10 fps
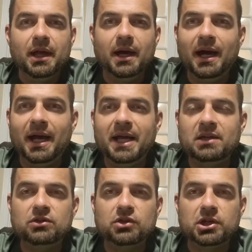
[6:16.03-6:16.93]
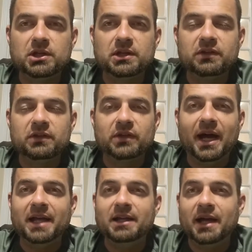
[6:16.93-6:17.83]
I took this,
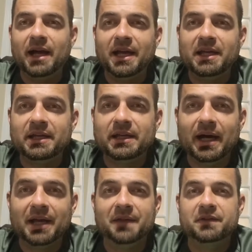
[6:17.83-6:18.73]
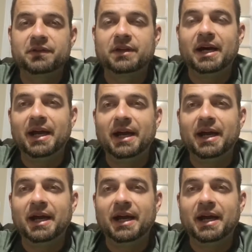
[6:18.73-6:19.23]
I got on this guy.